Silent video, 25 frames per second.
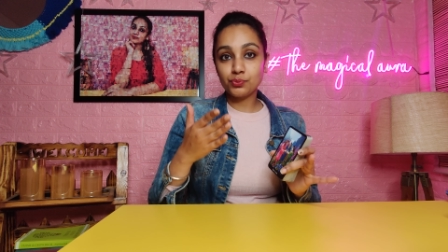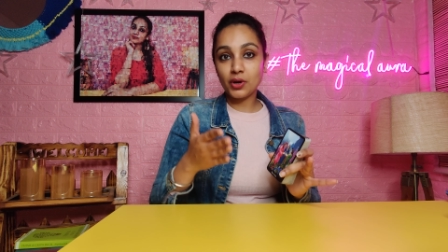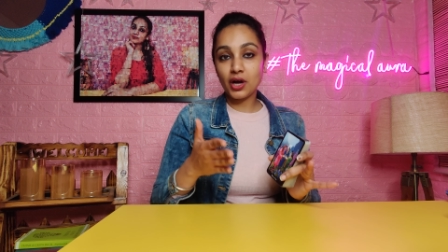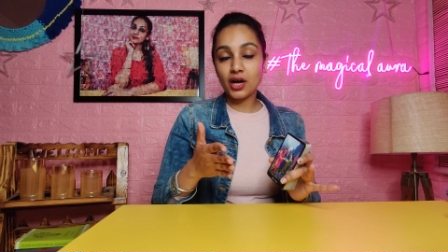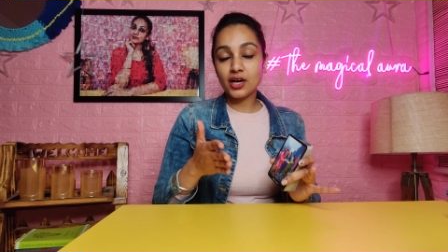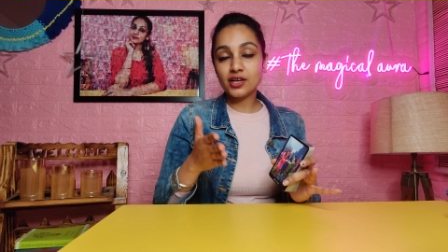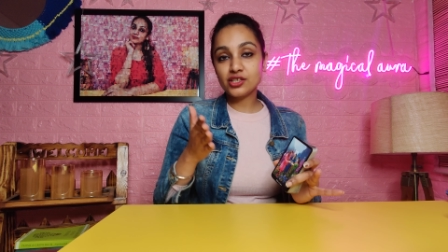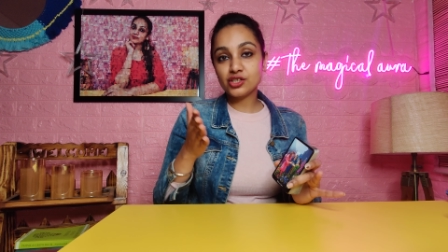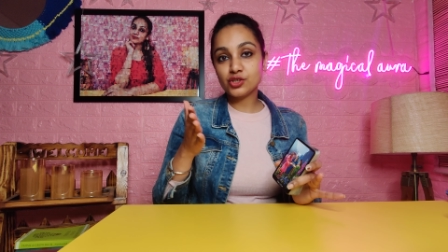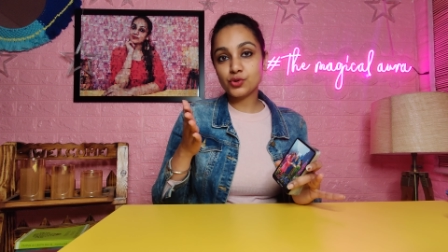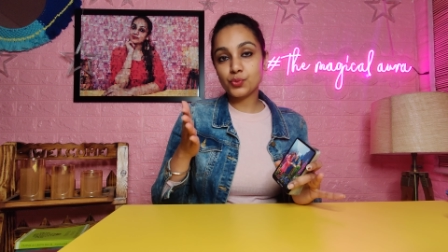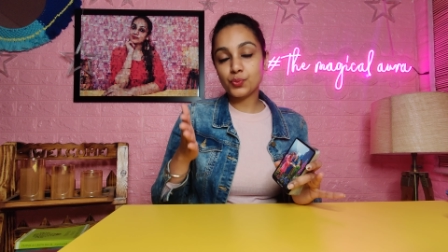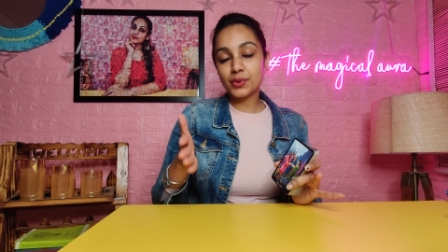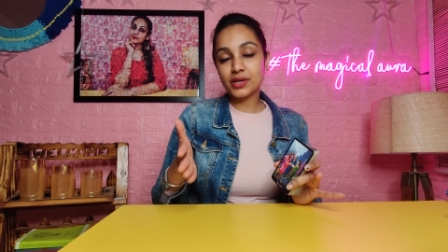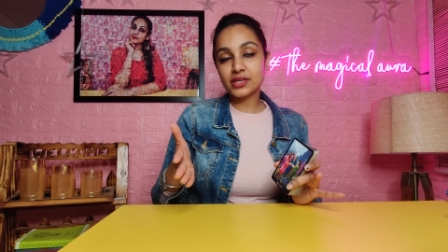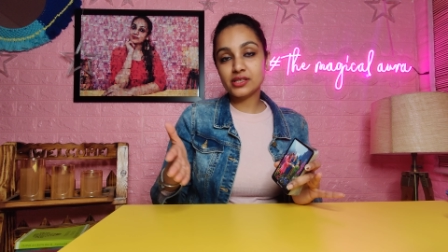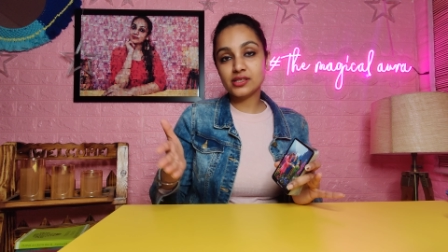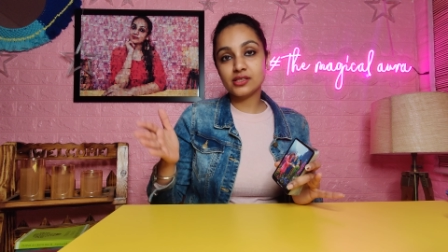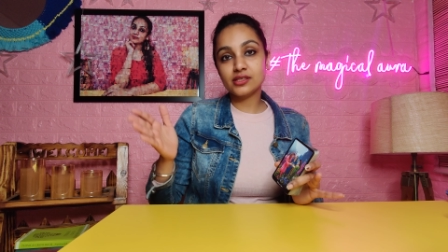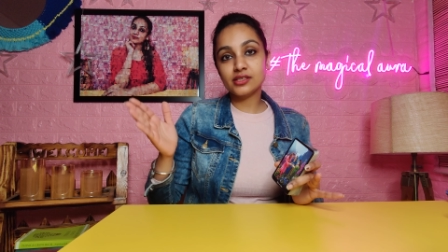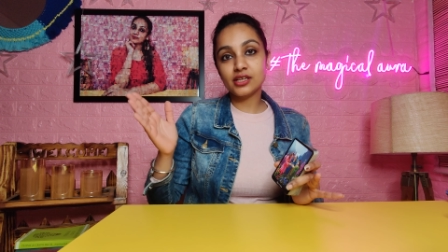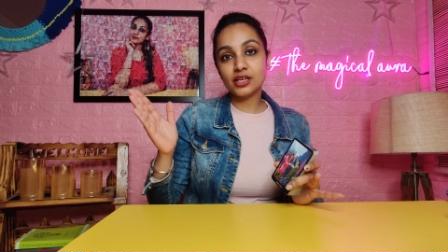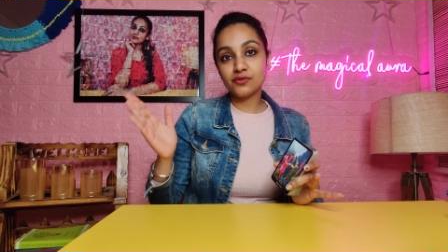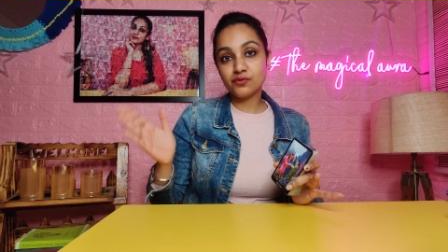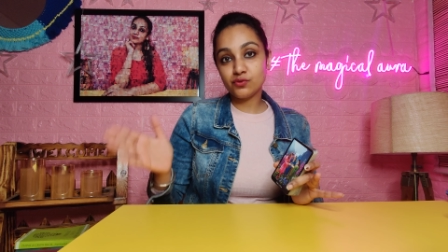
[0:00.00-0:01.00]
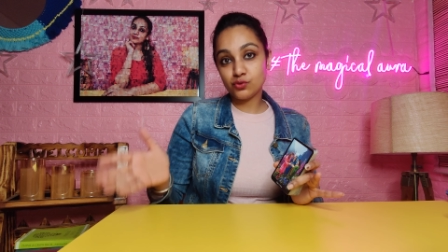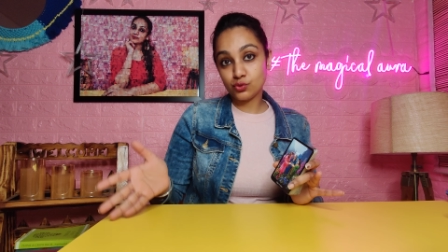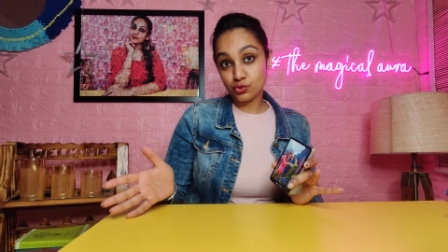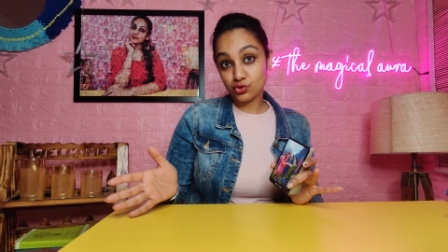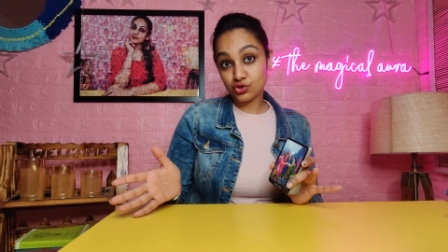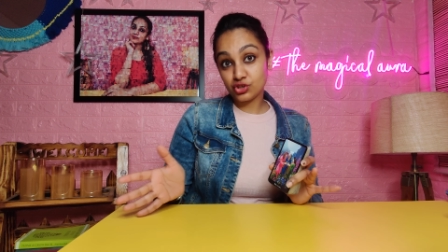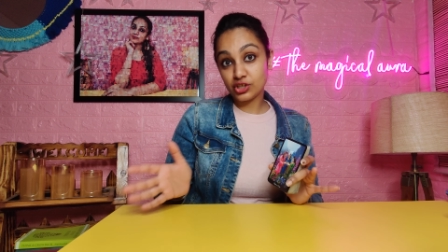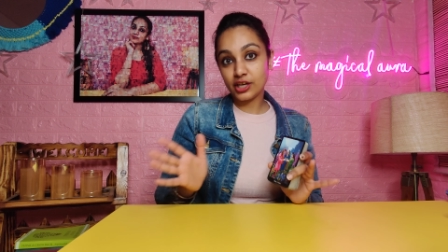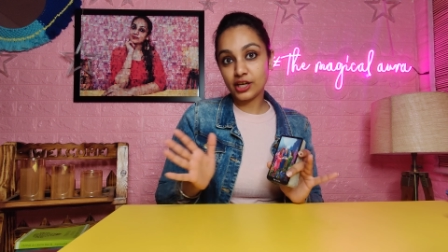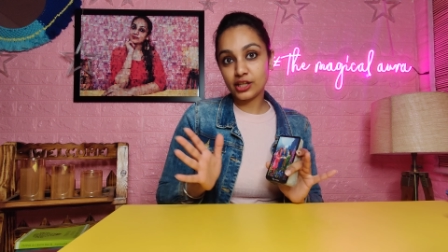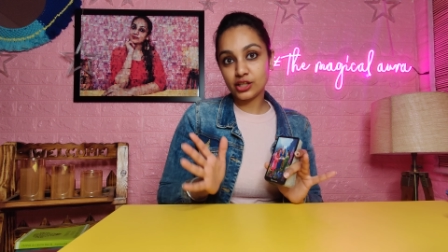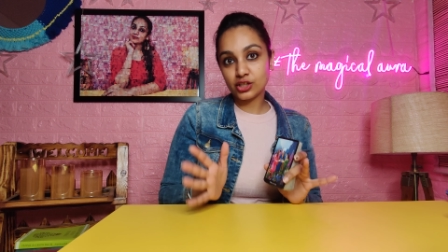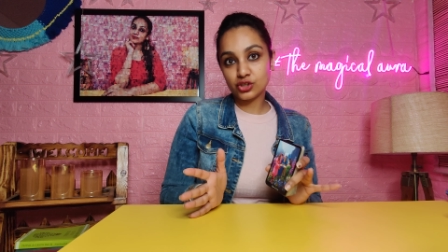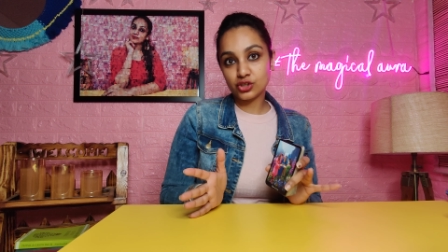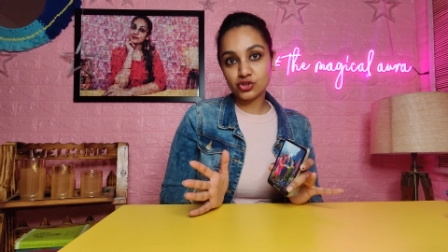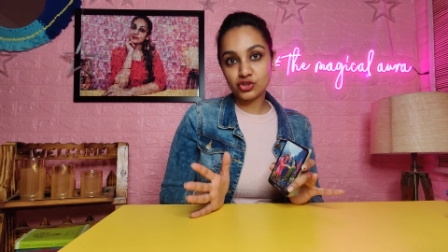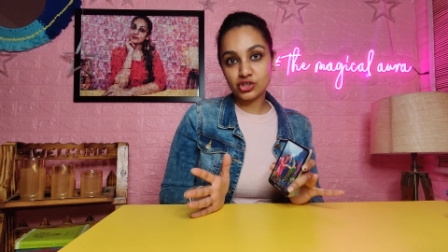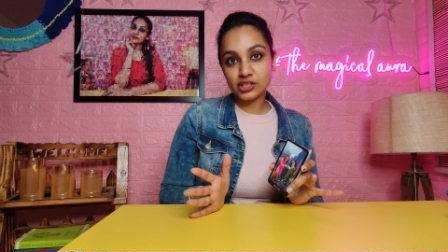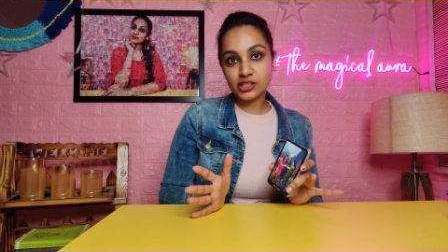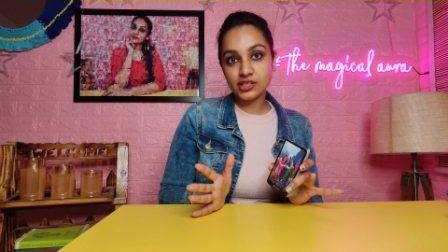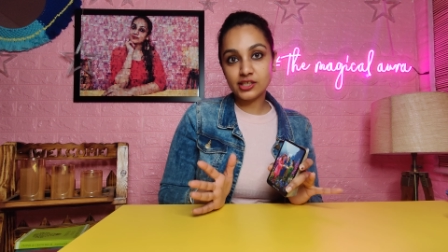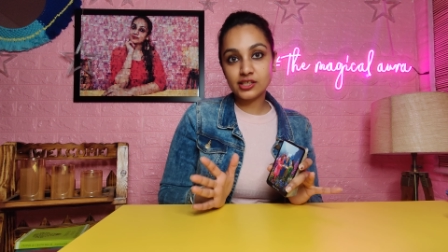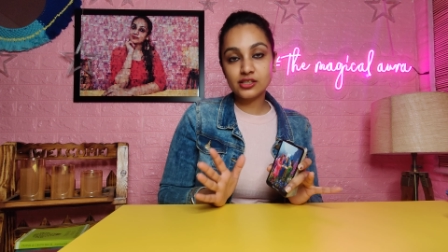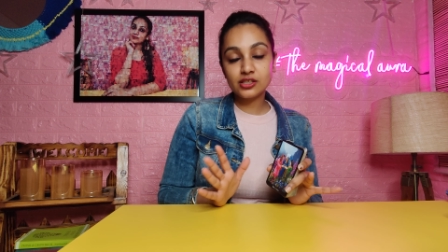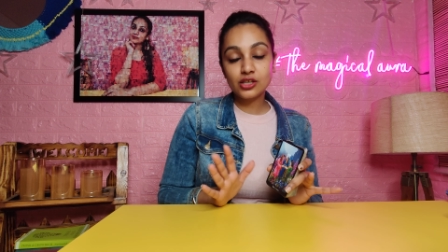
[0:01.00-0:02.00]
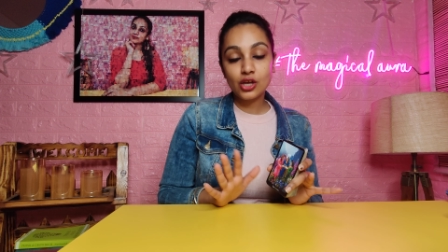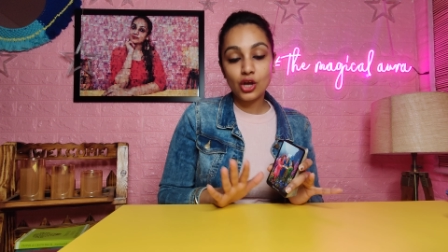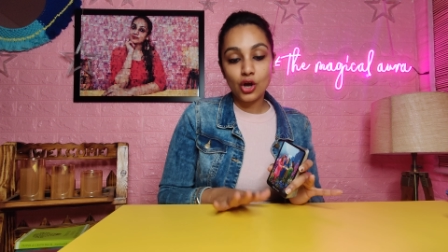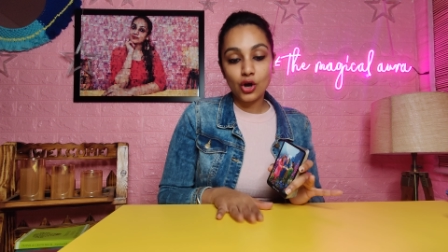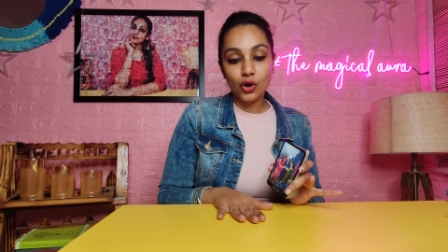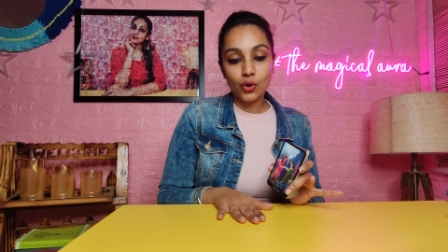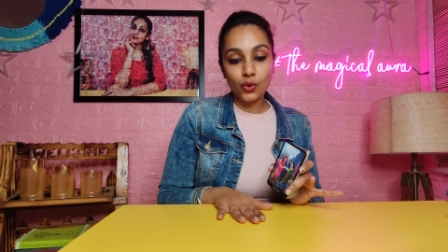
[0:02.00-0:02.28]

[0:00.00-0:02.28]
past, present and future energies.